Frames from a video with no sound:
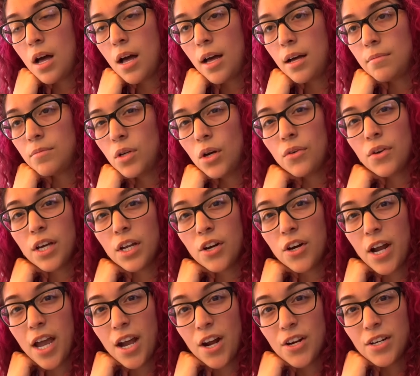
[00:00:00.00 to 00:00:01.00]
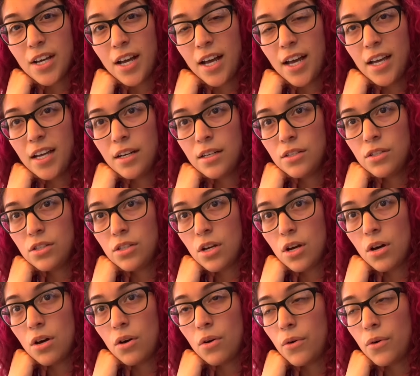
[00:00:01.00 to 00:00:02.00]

um, go get her hair dyed so